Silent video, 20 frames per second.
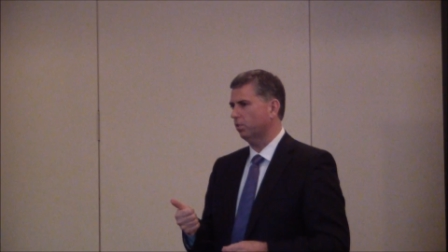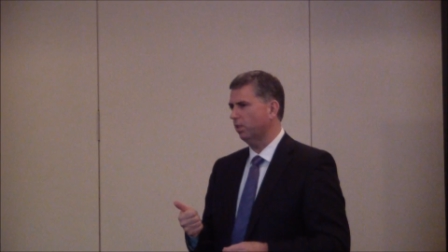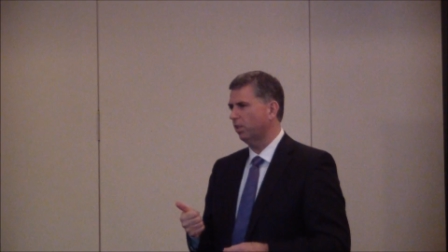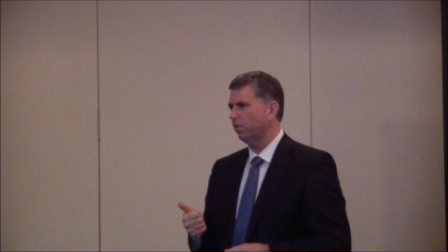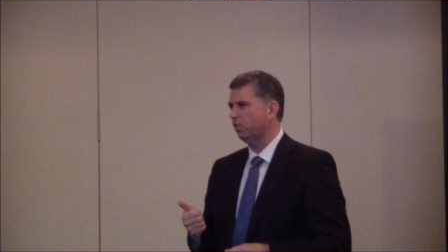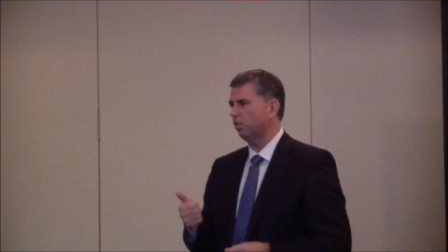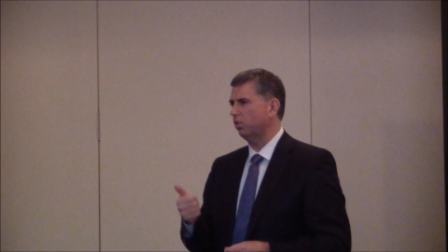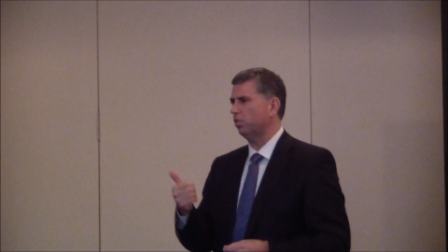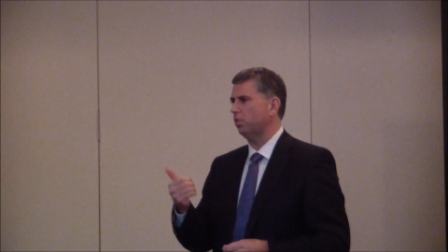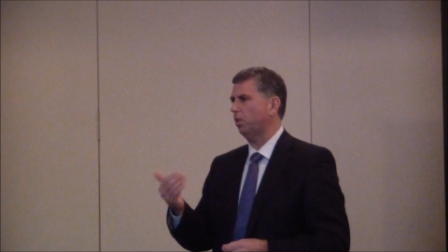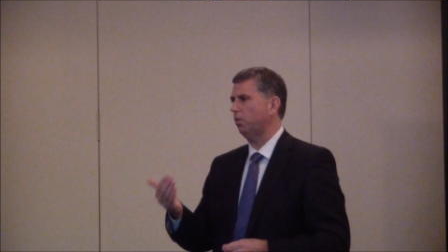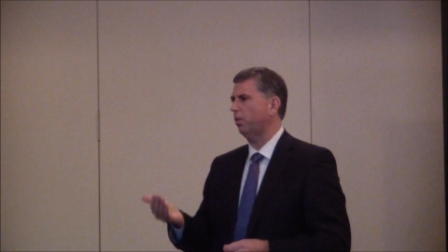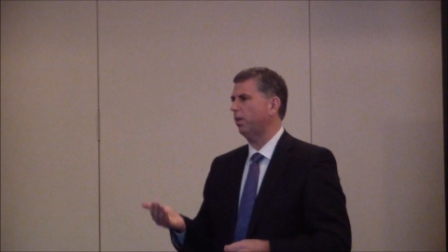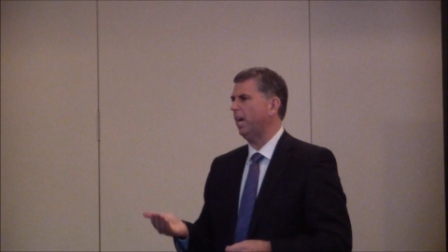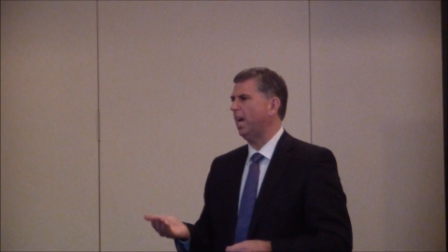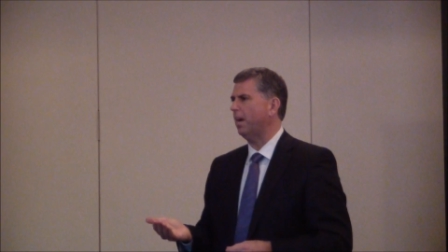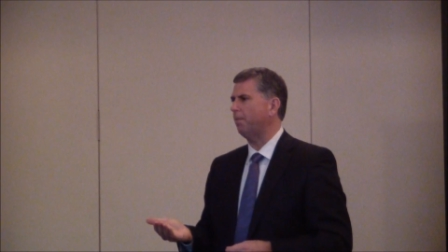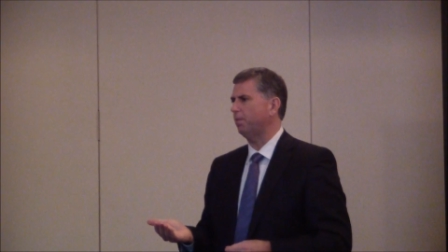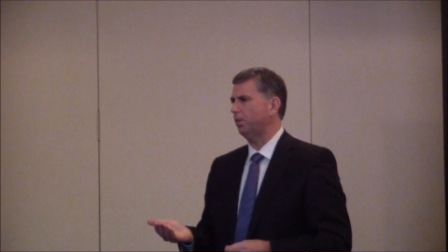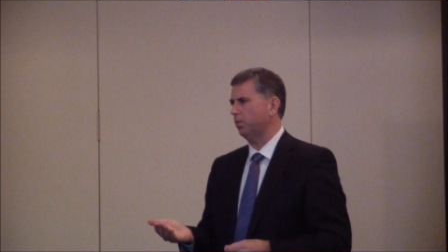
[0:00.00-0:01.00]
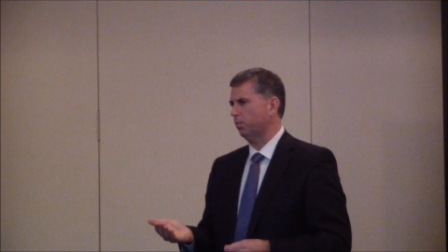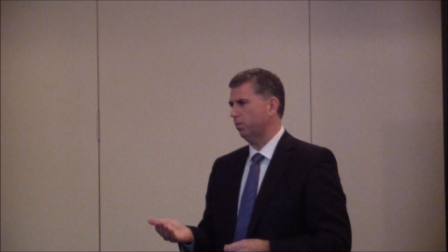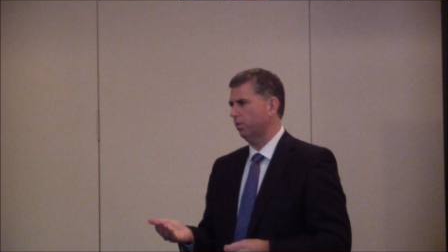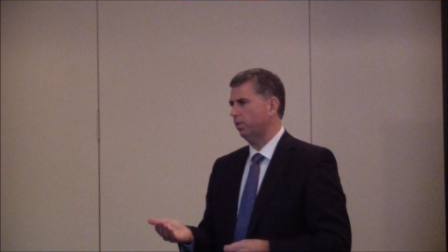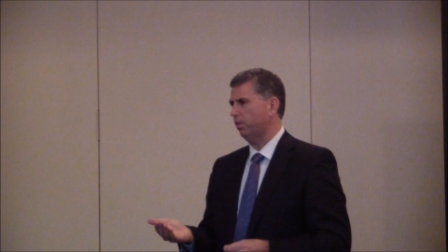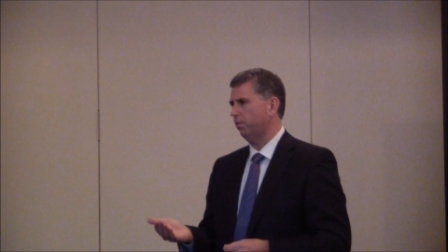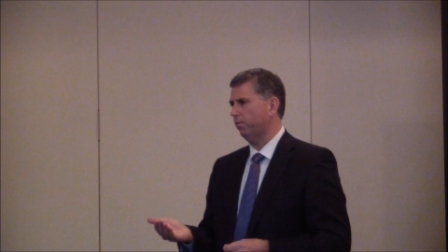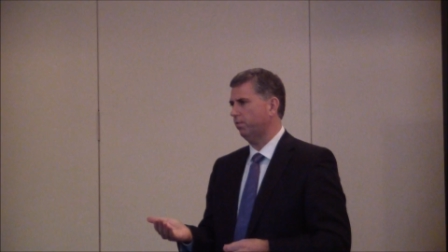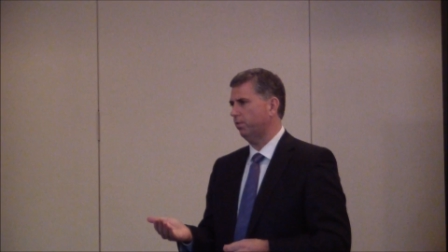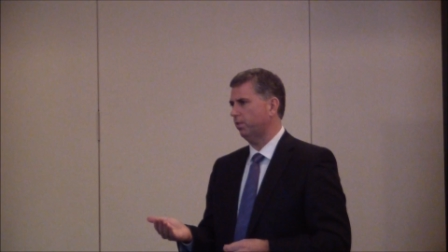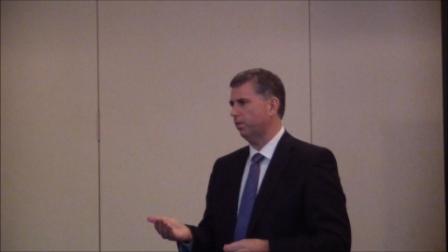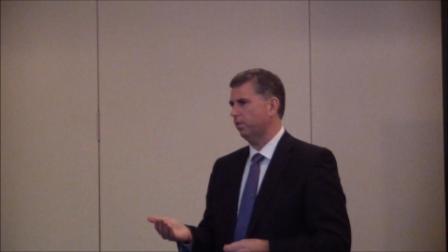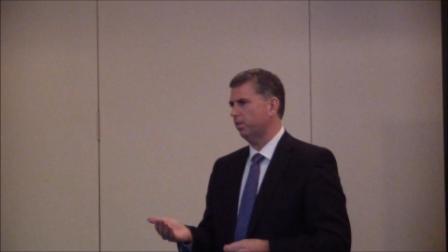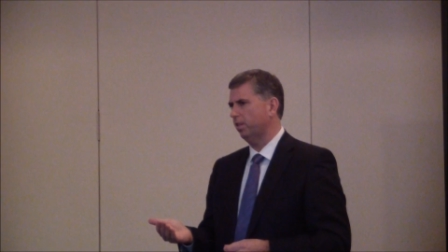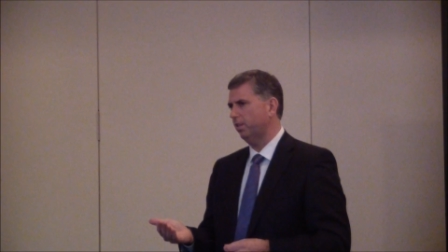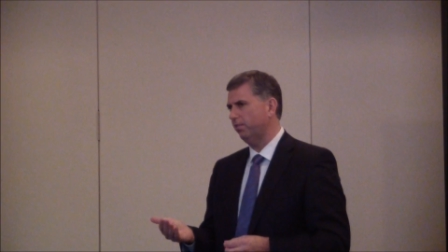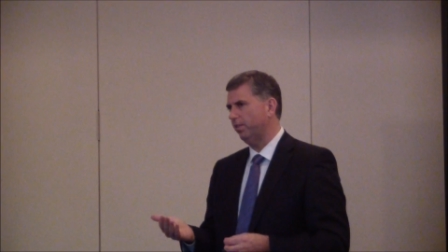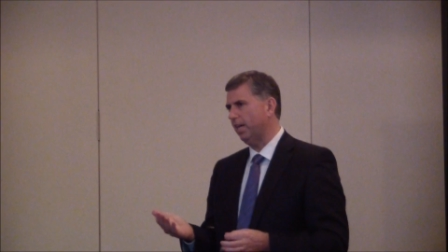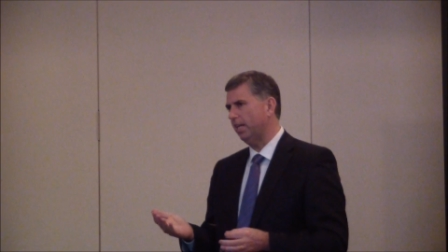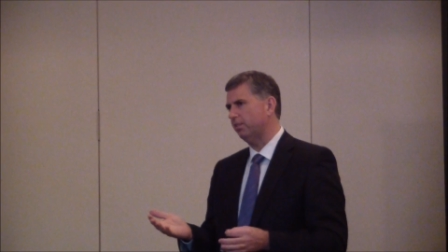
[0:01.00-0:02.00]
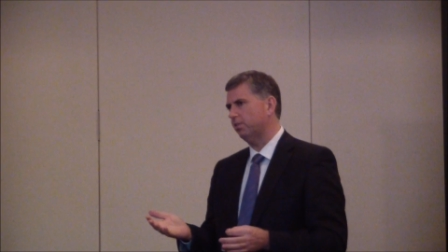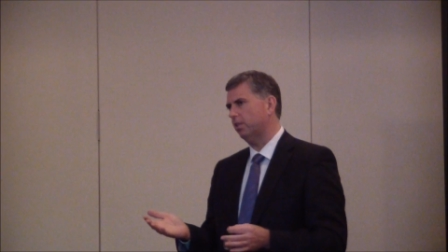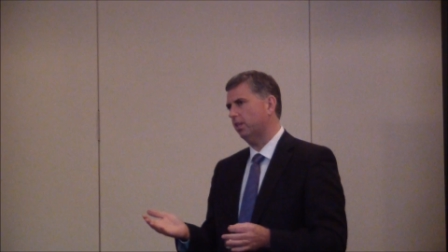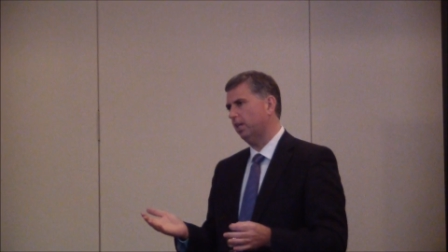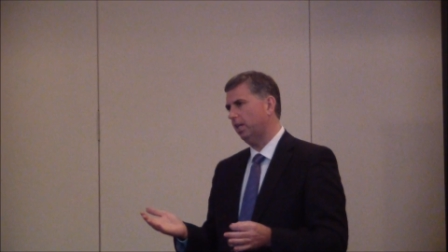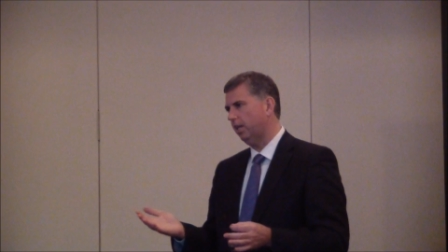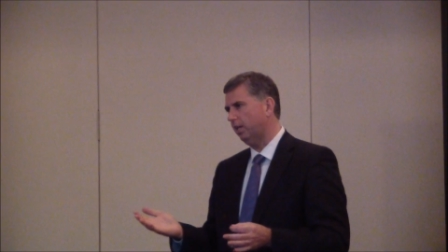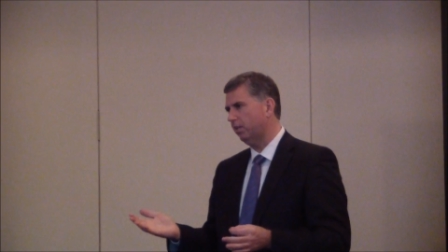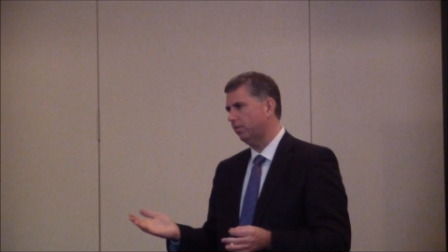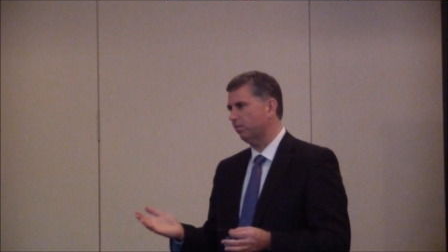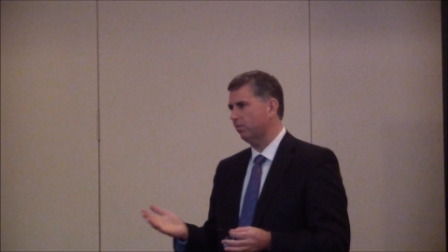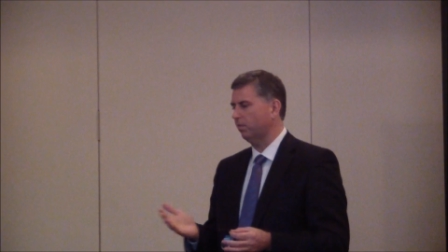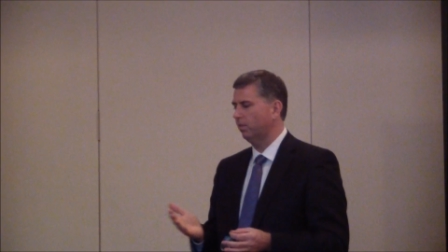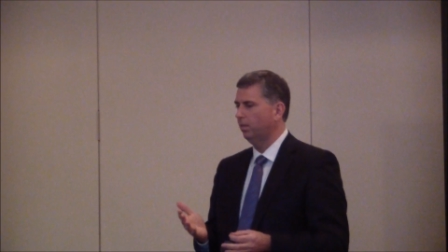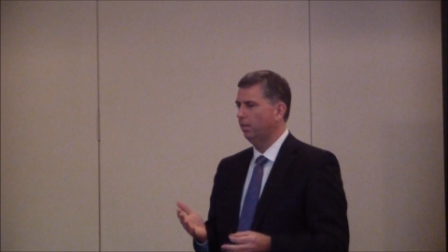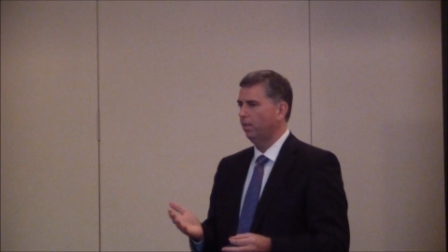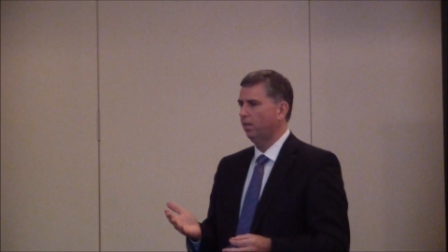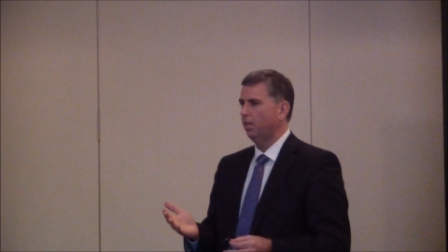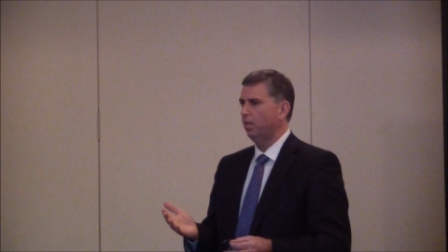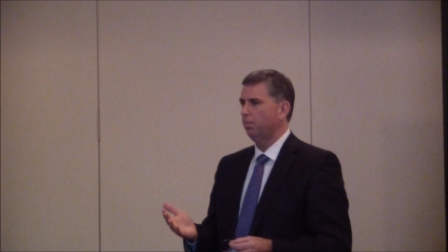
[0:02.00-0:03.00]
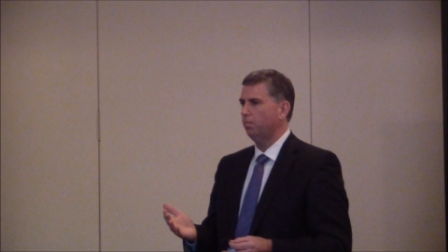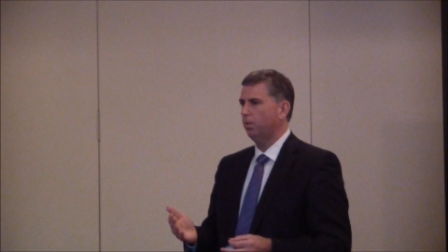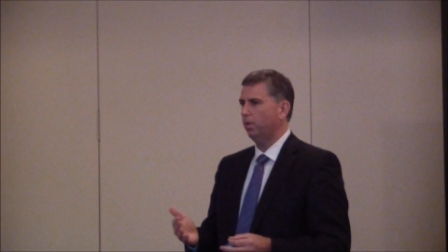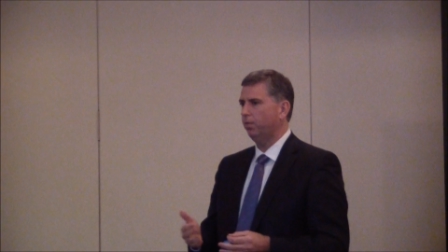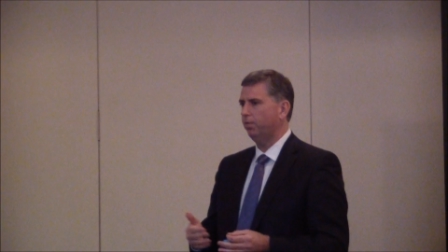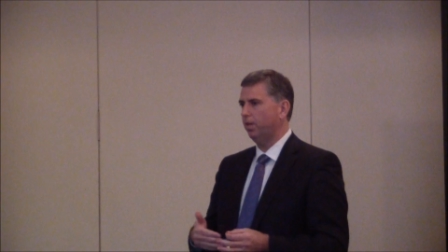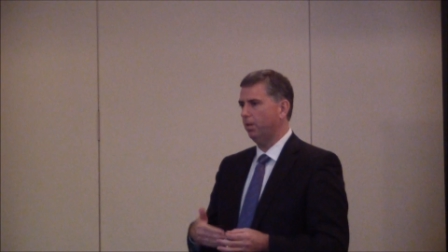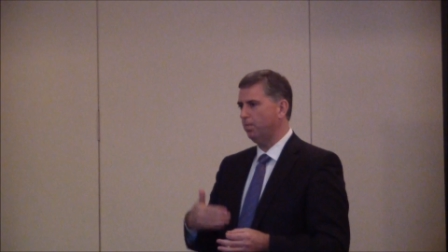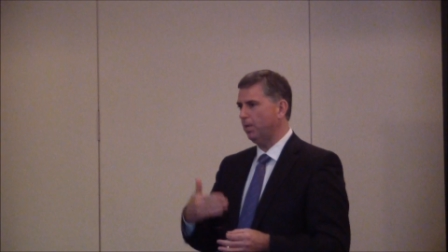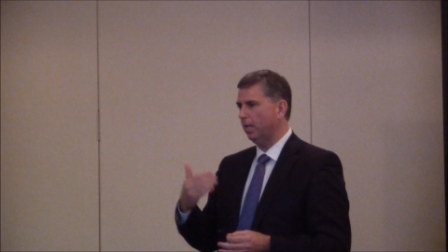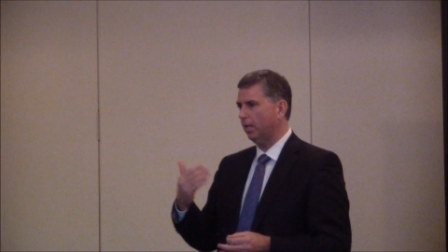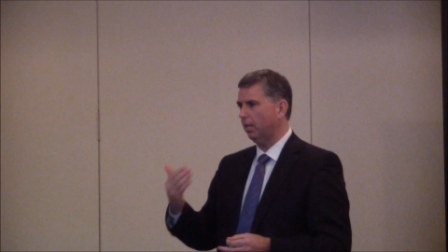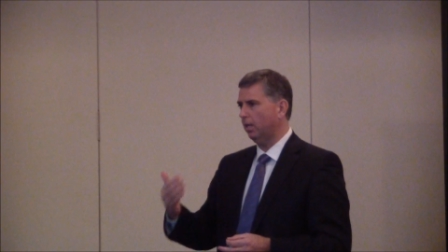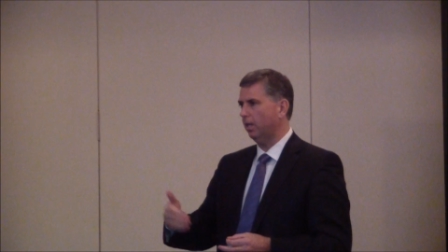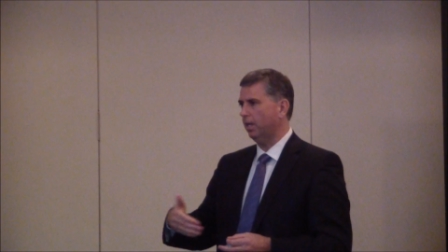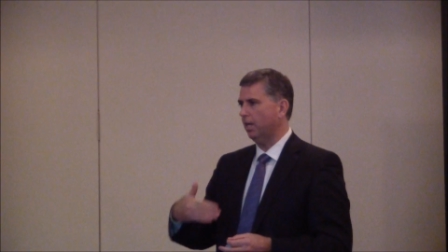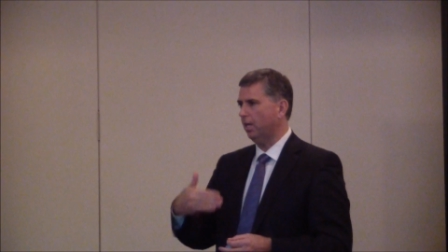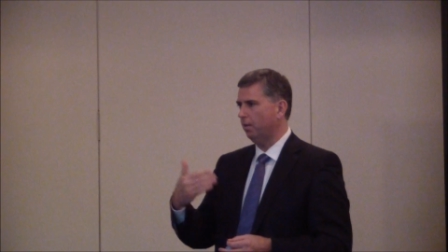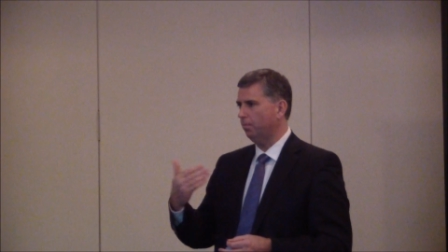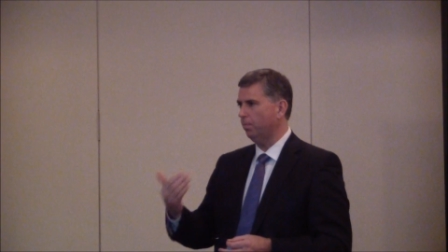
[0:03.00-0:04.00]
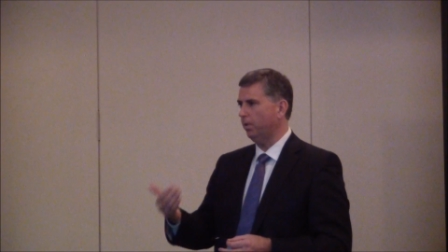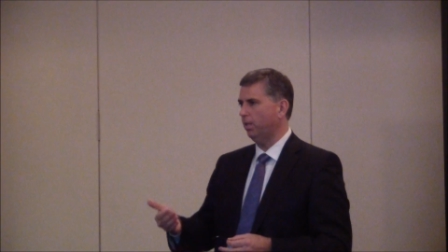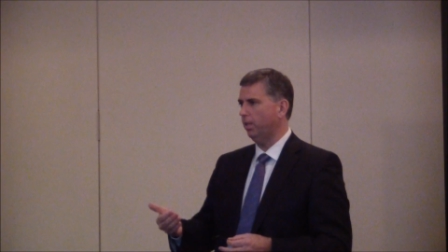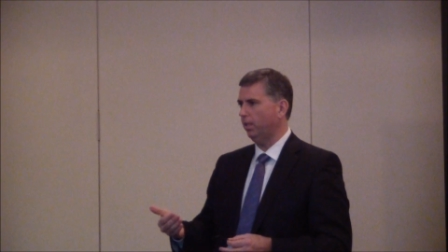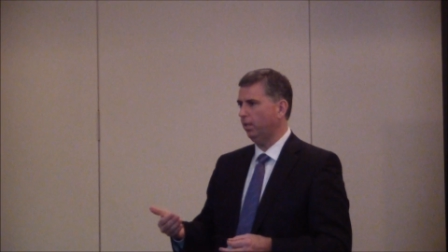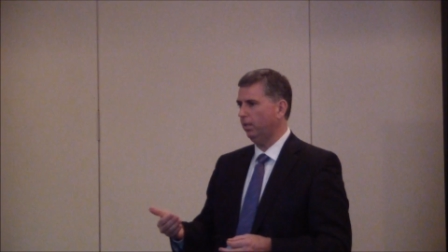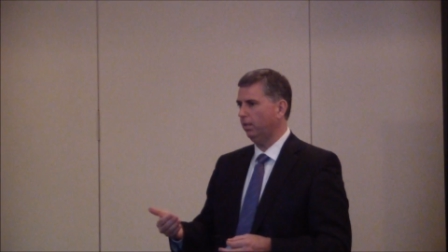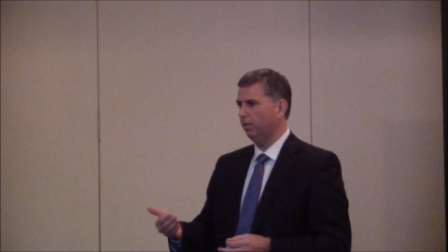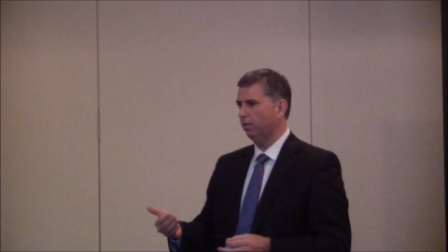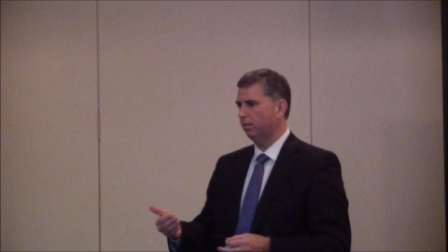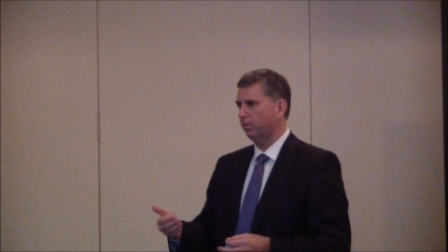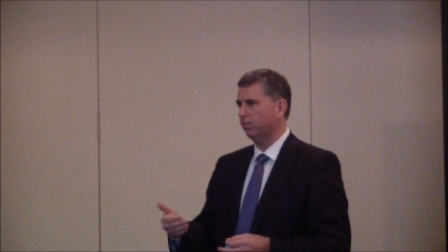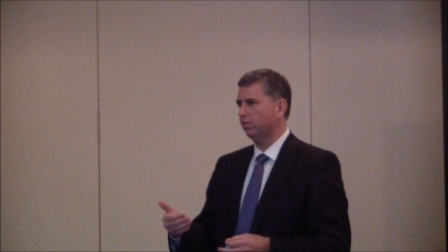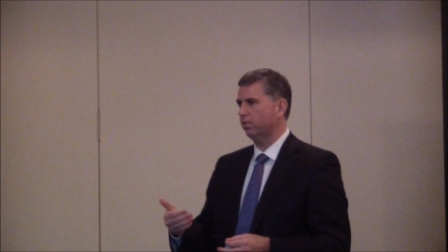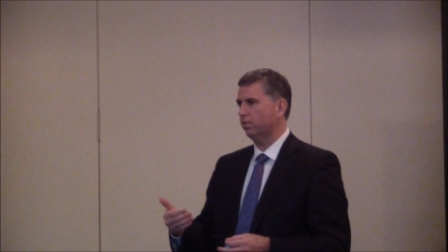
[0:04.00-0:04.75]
Let's just see what happens with it first. And if that's the case, but if they make any kind of money,